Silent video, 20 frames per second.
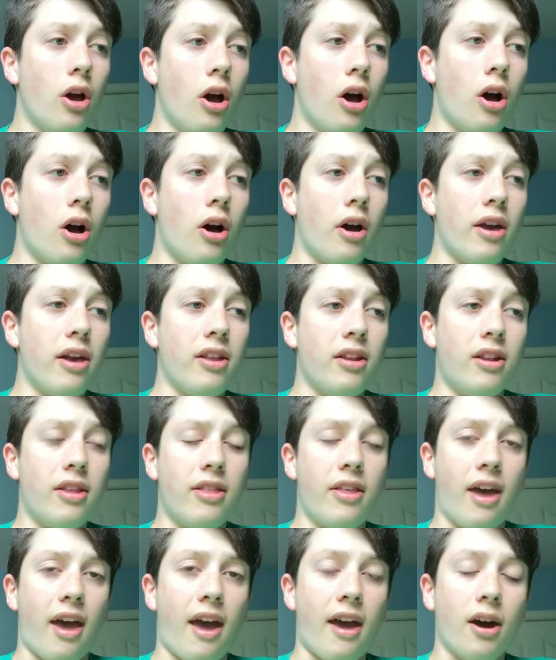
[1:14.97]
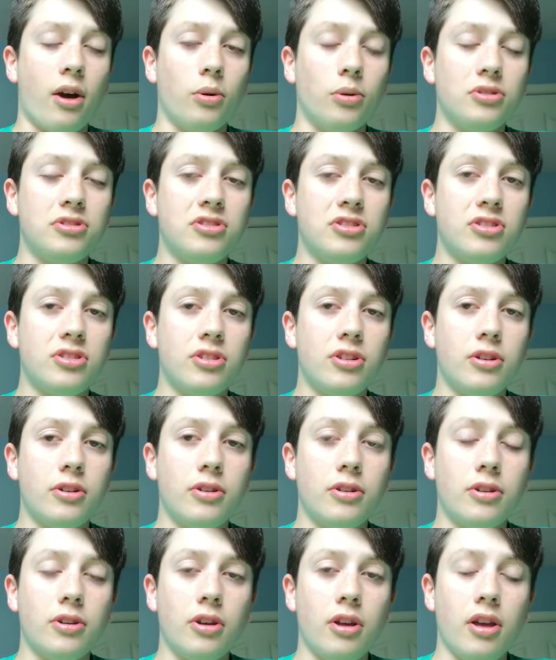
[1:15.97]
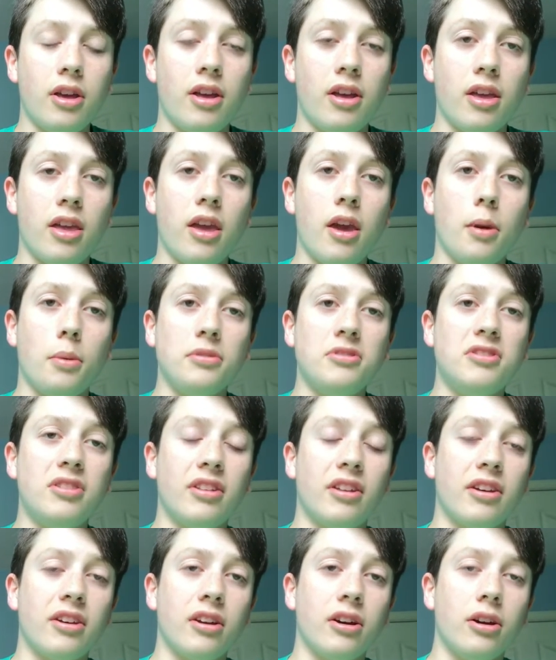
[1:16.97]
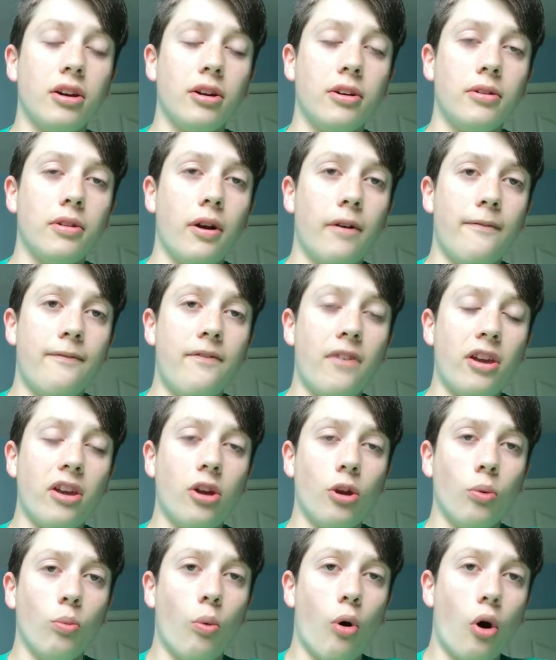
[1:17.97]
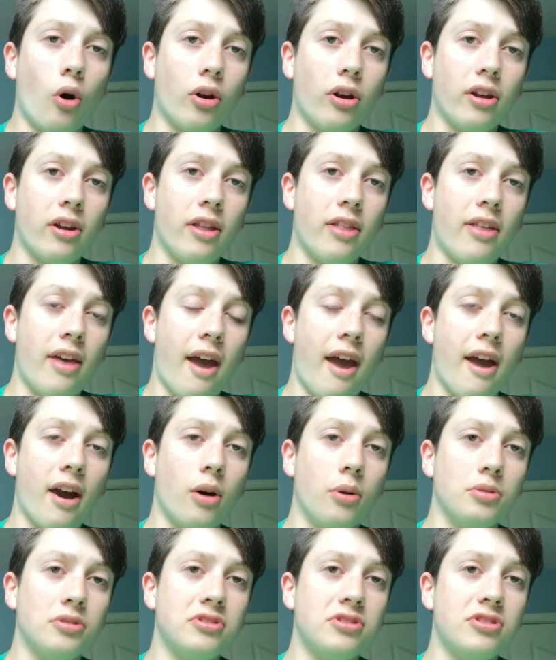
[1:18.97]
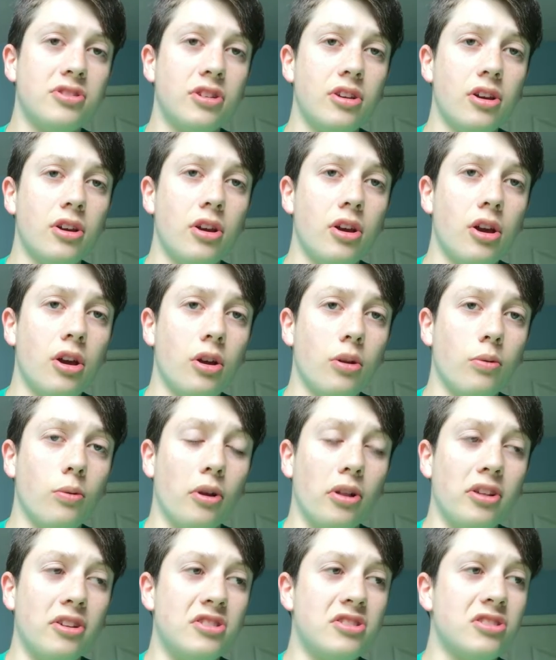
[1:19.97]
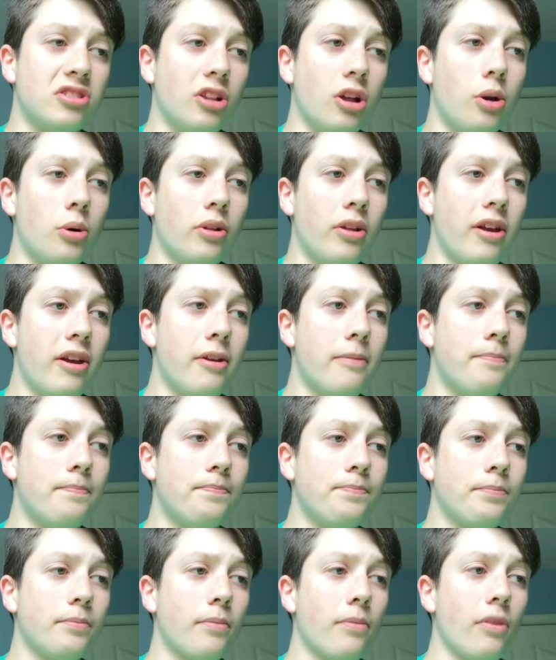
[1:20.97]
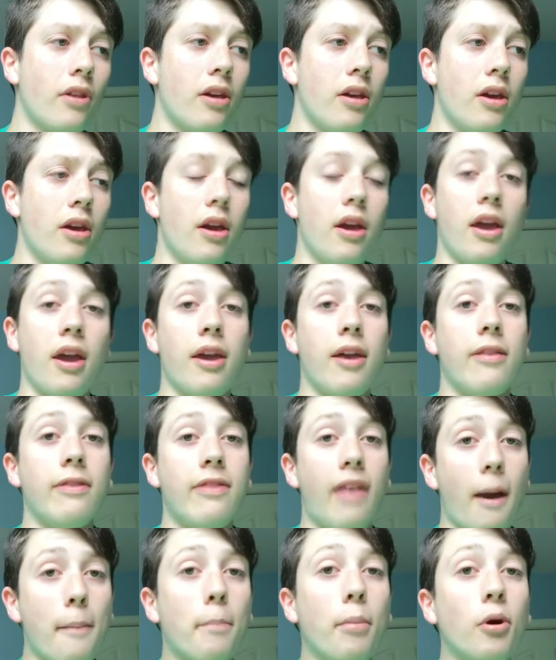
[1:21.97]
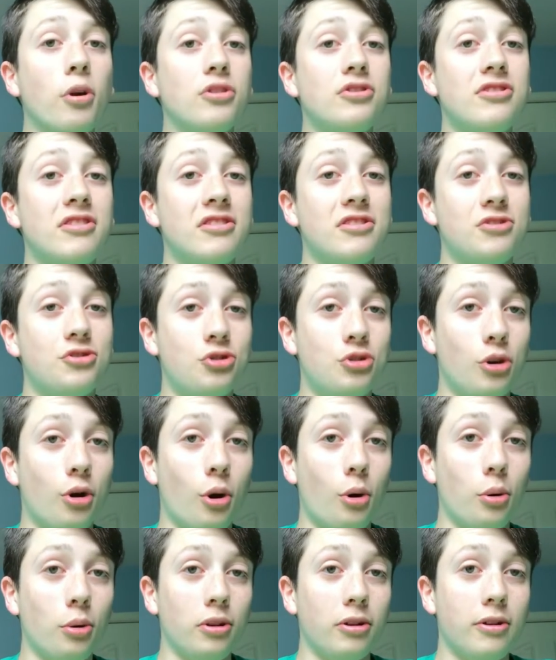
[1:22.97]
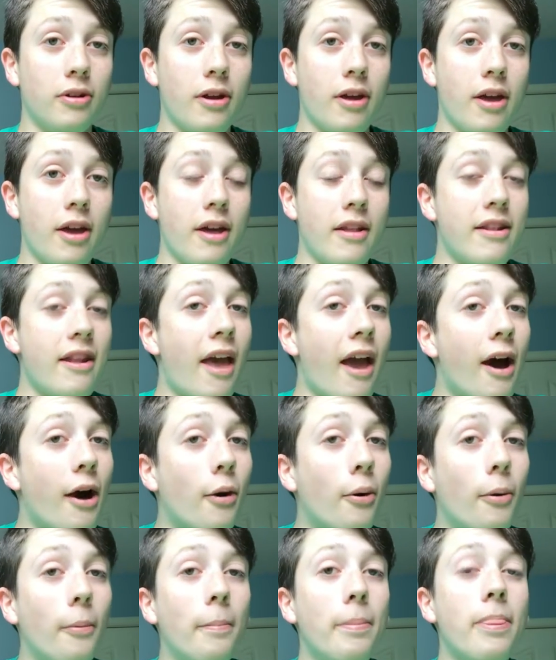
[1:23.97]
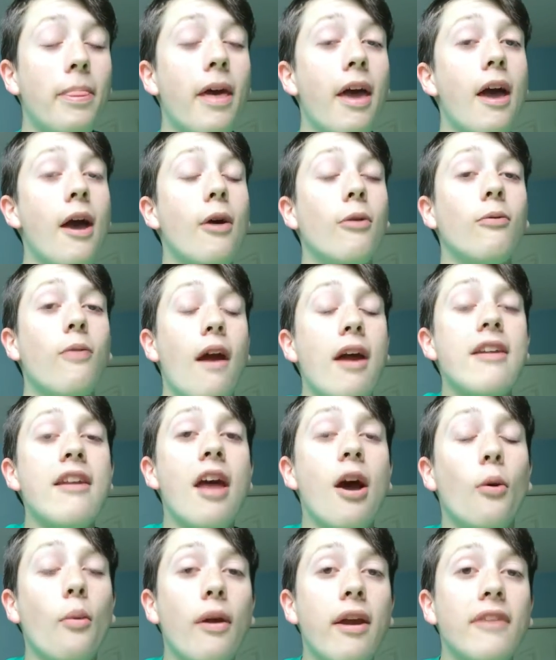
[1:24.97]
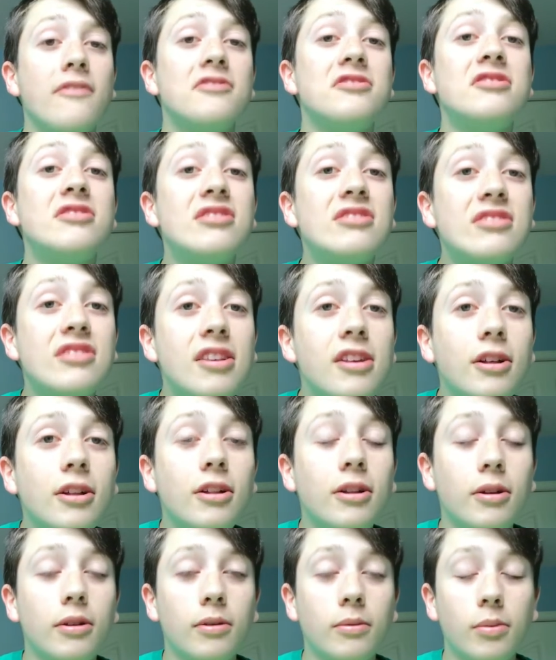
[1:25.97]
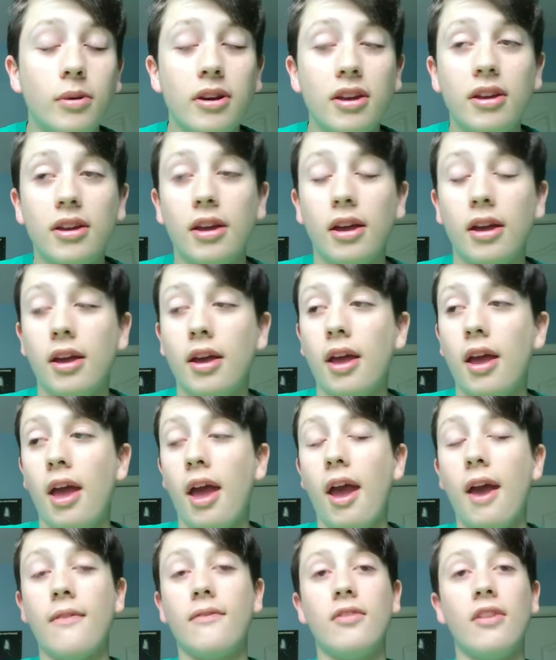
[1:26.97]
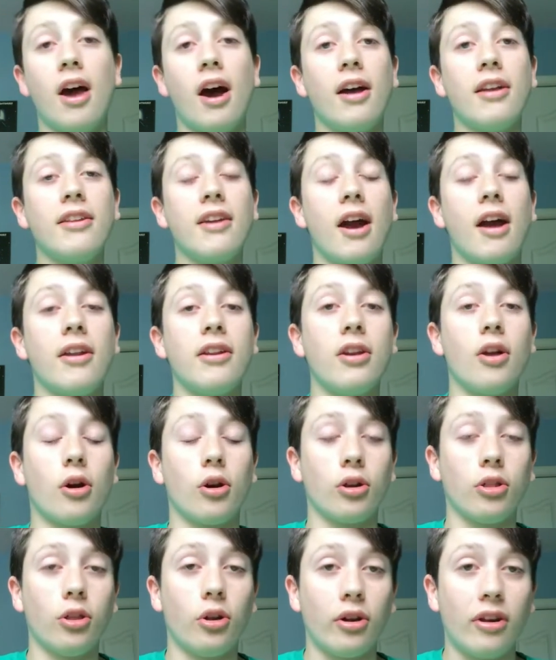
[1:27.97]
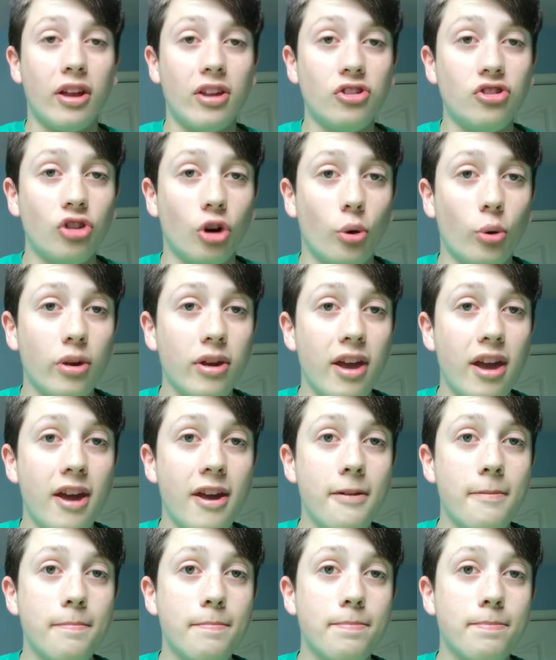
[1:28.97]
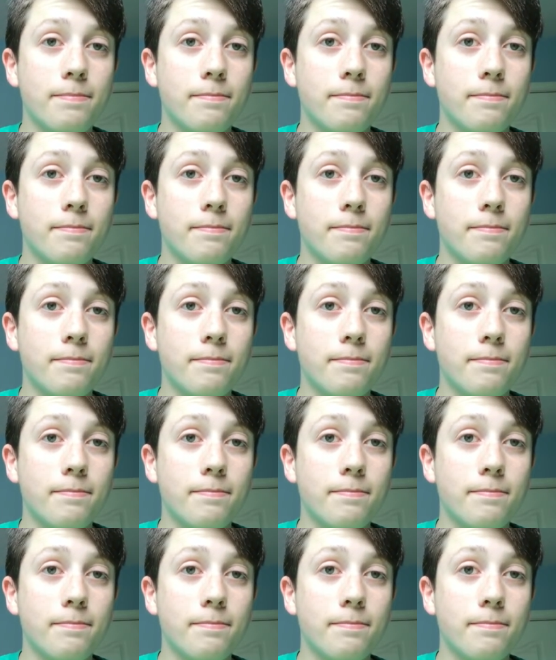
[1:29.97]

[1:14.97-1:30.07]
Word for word: uh, into the house. It, yeah, we see like a, a figure walk into the house really slowly. And that person is Joel. Now, right now we have still, we have not gotten our look at Joel yet.